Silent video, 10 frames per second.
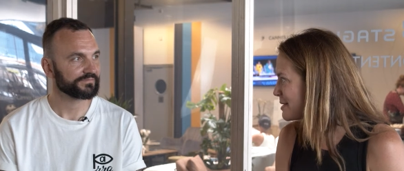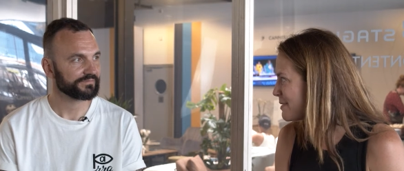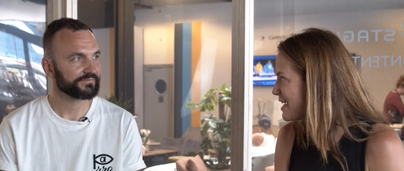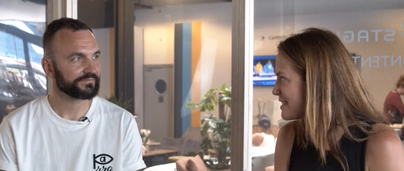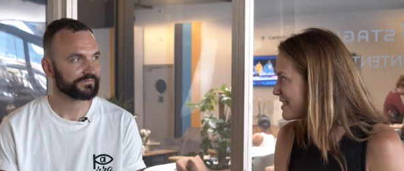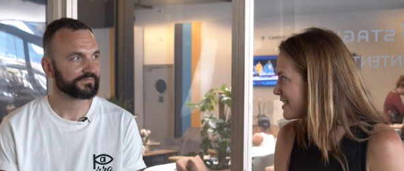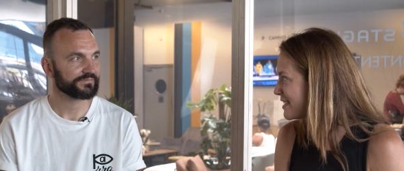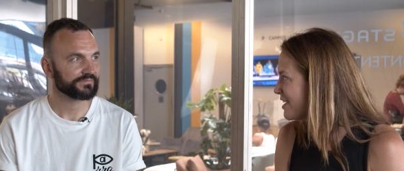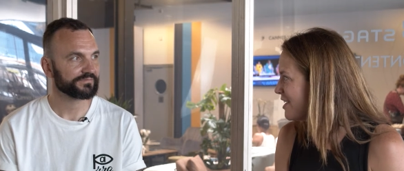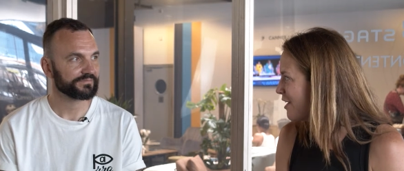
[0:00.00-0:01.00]
Speaker 1: space
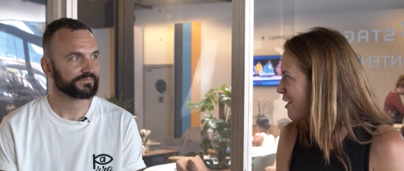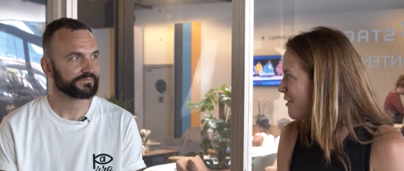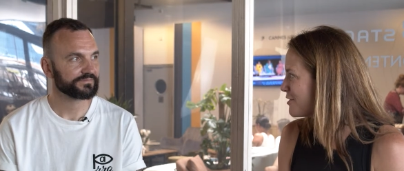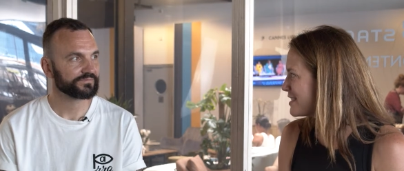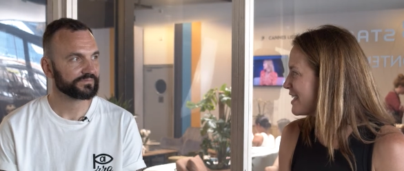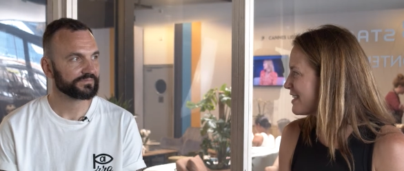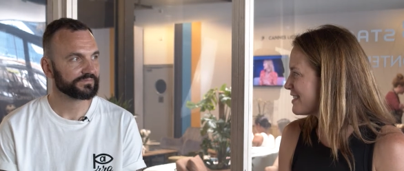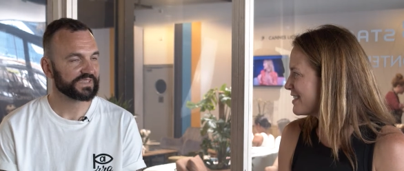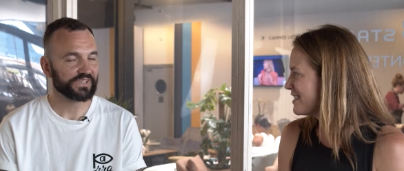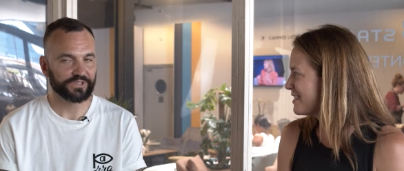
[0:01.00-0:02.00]
and all those
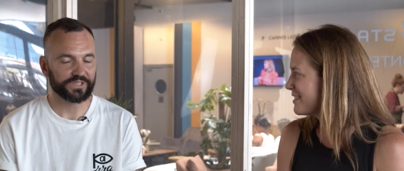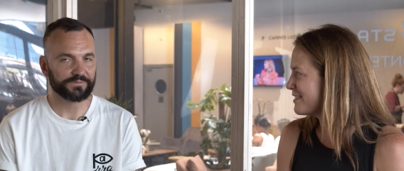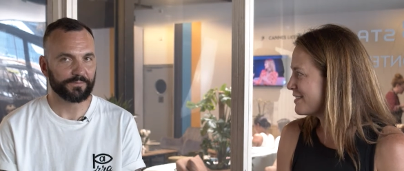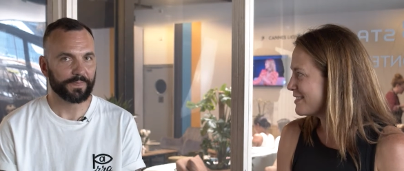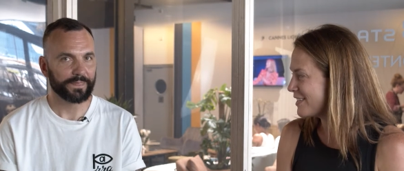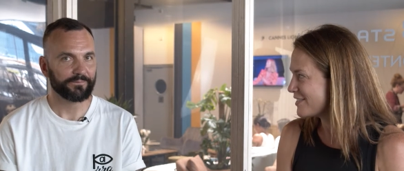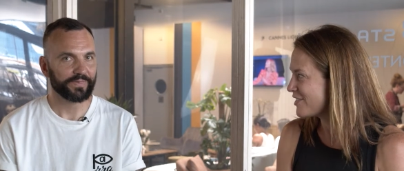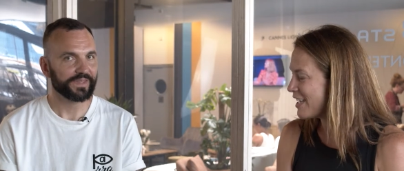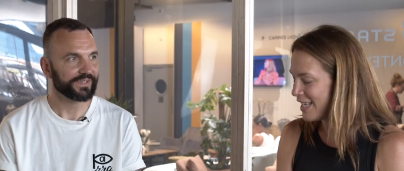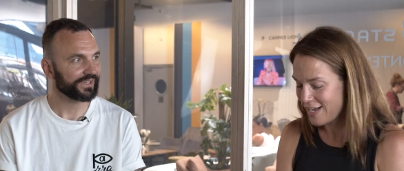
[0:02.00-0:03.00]
things. Sounds great. Sounds
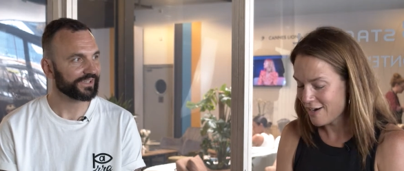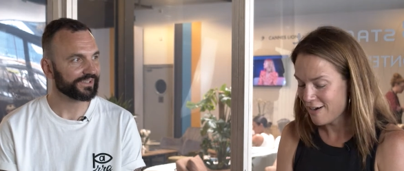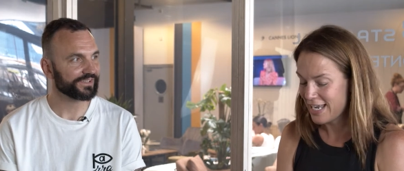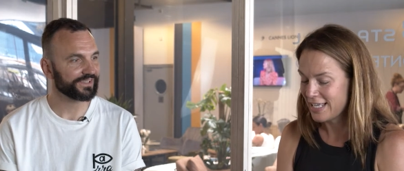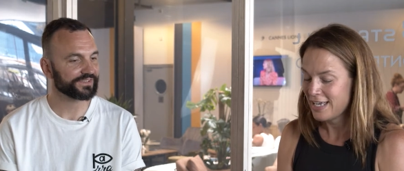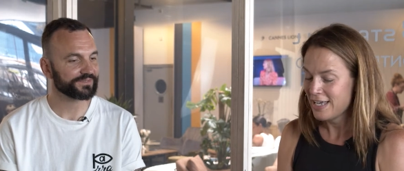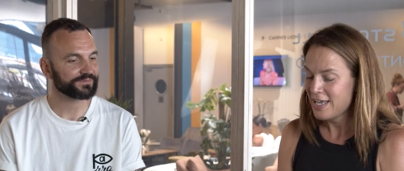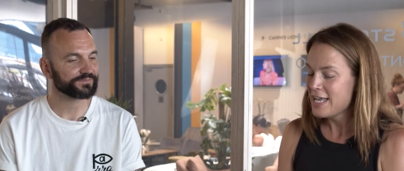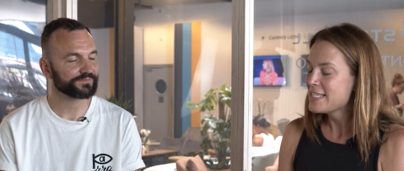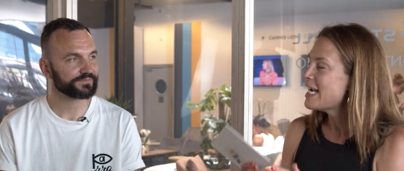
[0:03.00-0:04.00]
great. Yeah, All right. Nice.
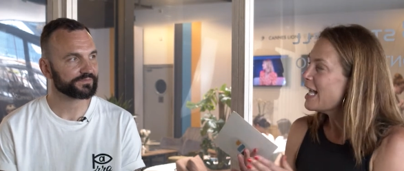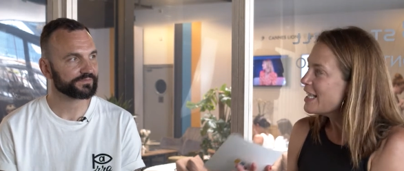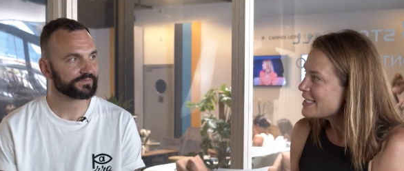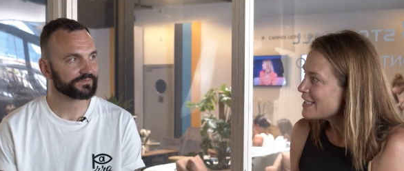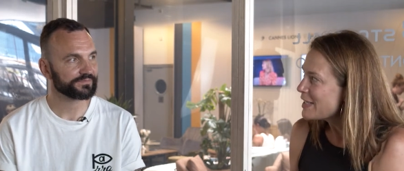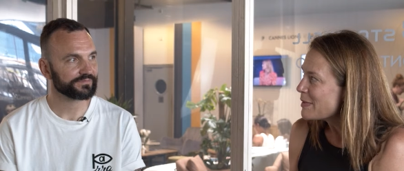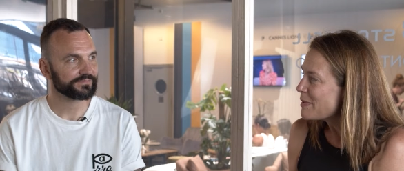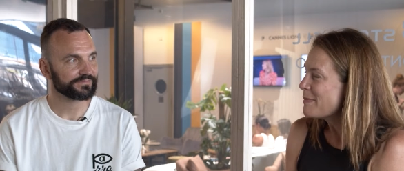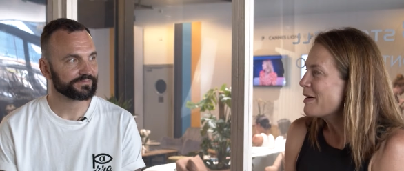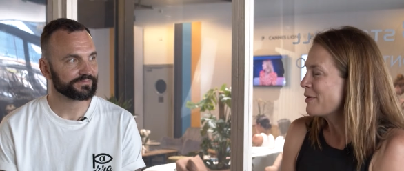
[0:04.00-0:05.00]
Tell us a little
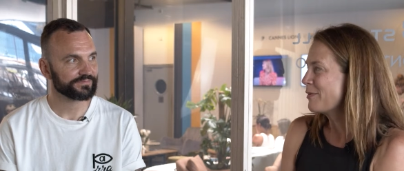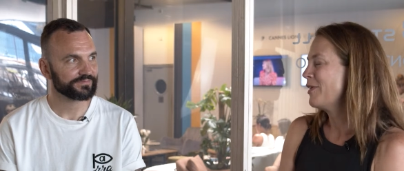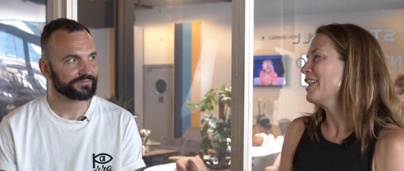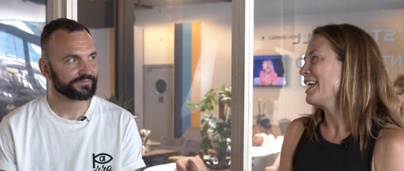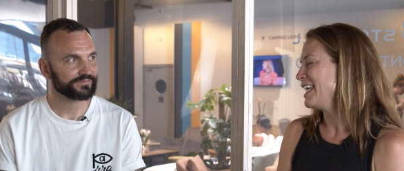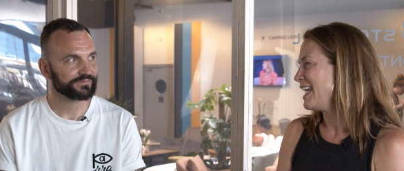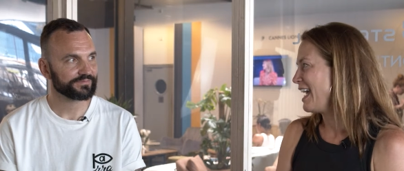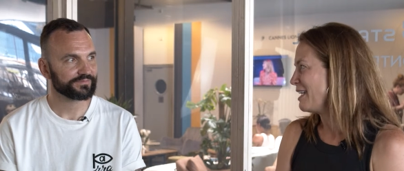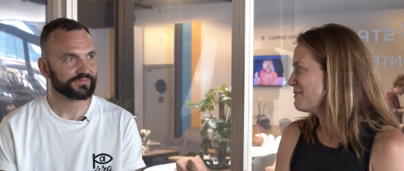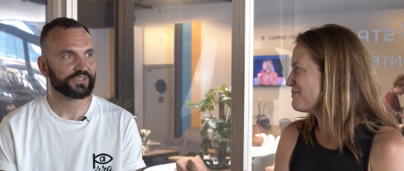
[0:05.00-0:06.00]
bit about your role at
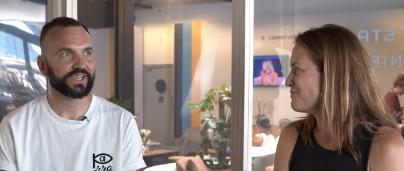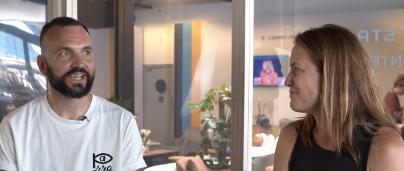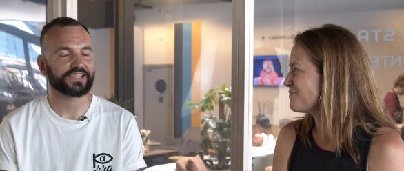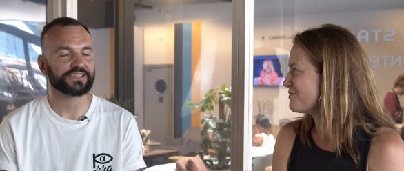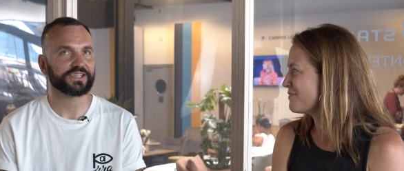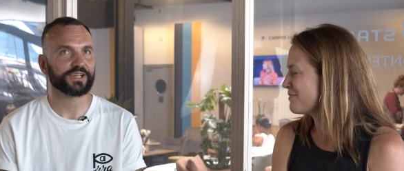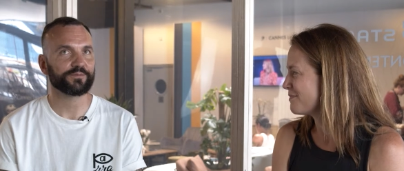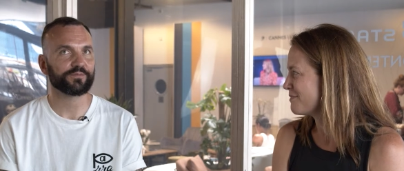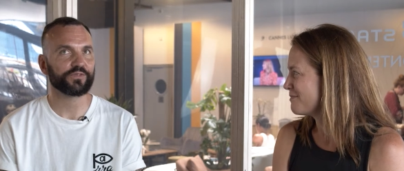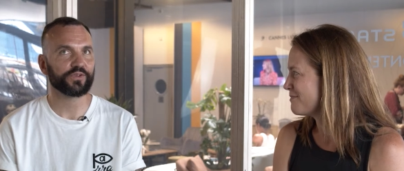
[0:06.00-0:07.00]
EA.
Speaker 2: Okay,
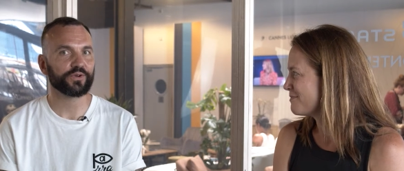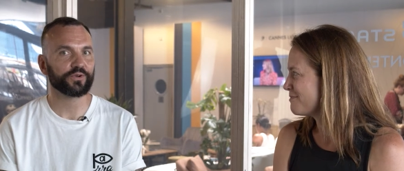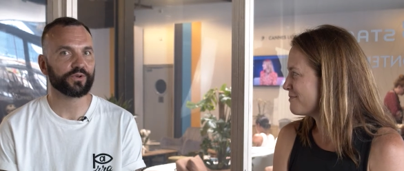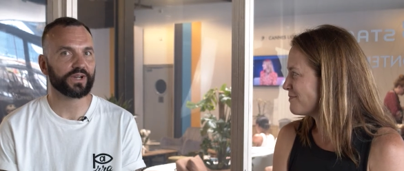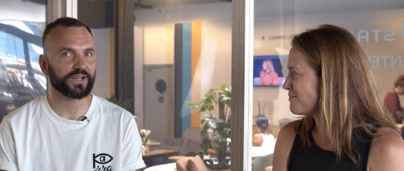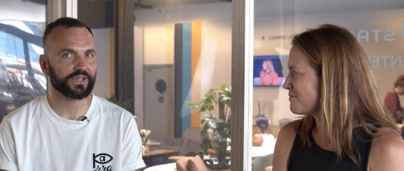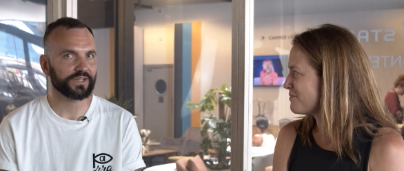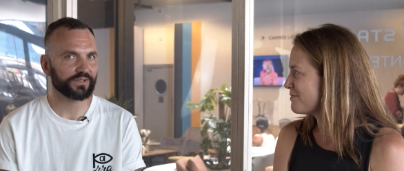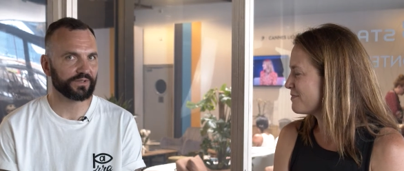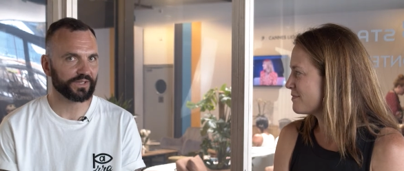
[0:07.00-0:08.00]
um, so
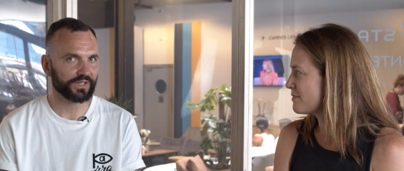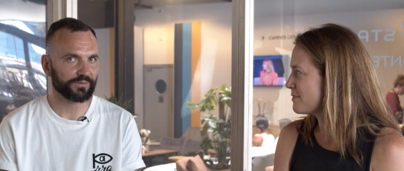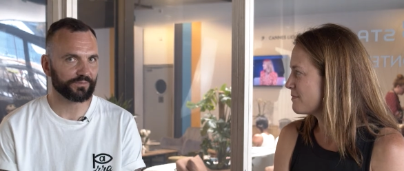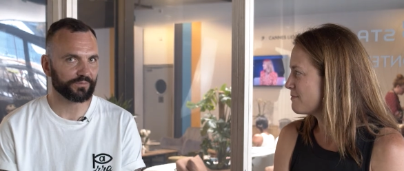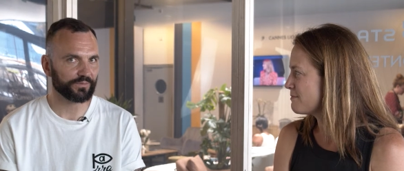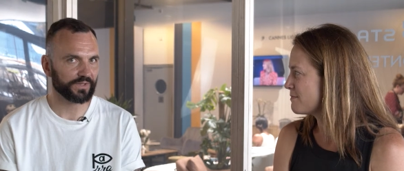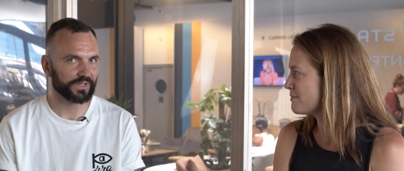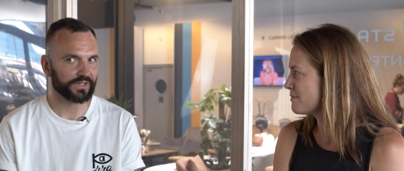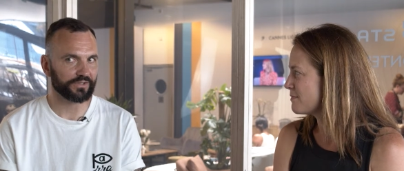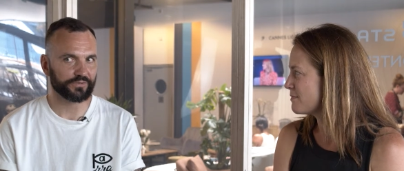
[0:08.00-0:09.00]
I am
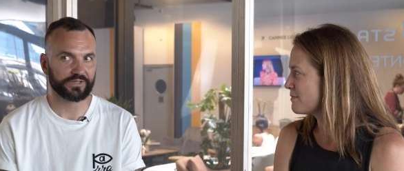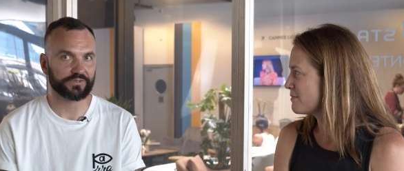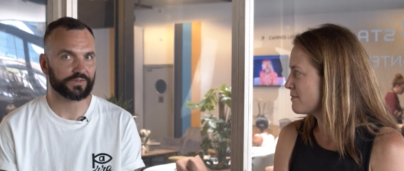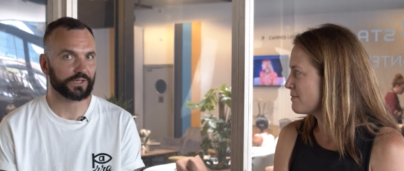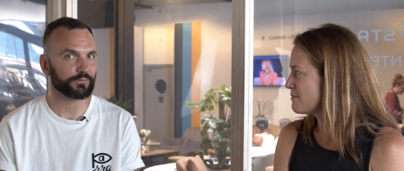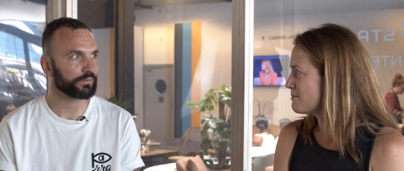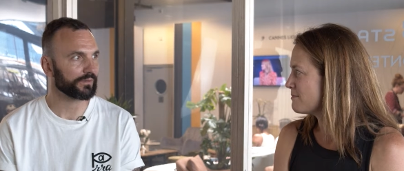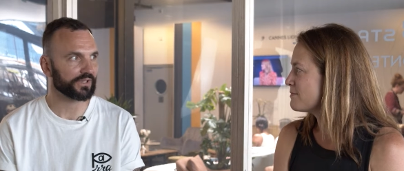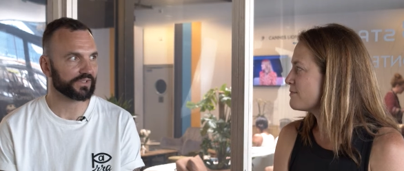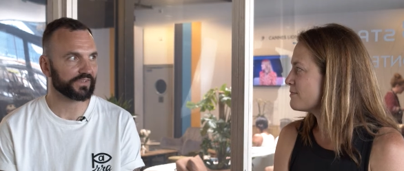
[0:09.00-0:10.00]
uh, Director of Global
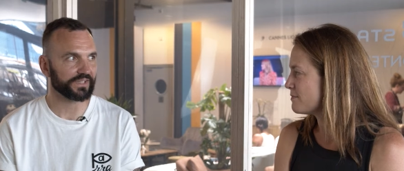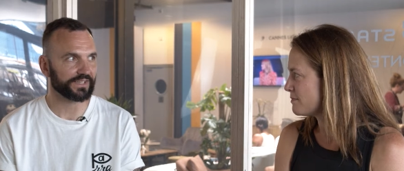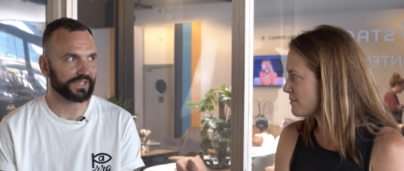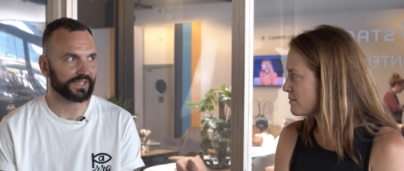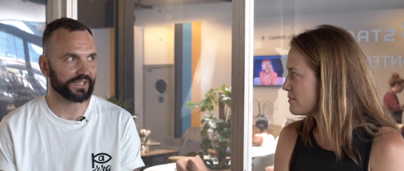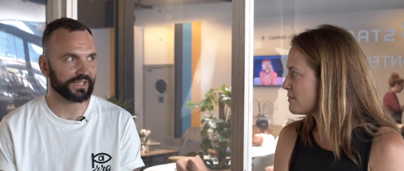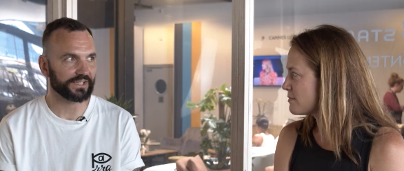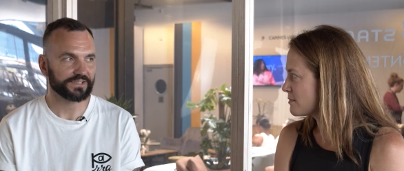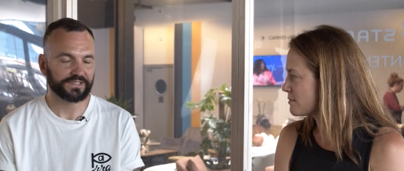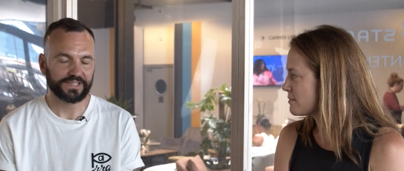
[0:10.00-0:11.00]
Brand Marketing at EA,
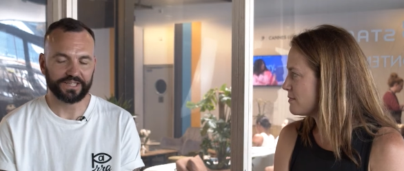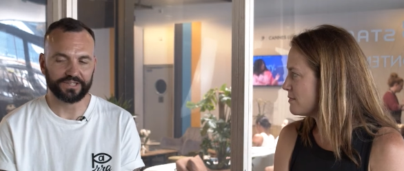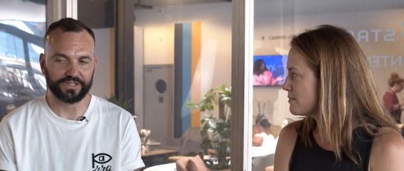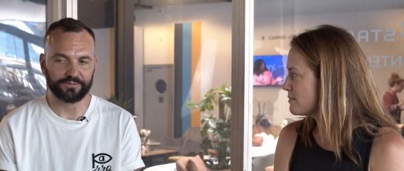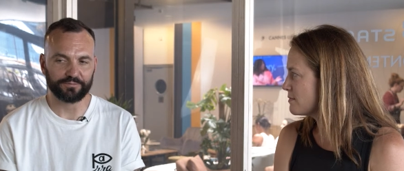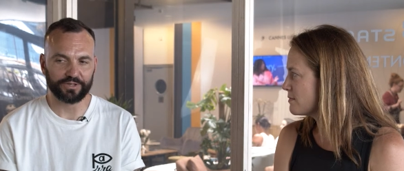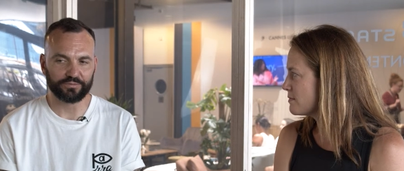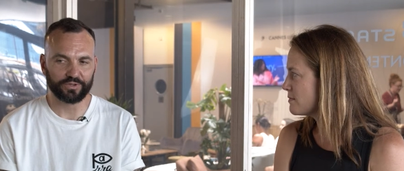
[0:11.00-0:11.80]
and um, my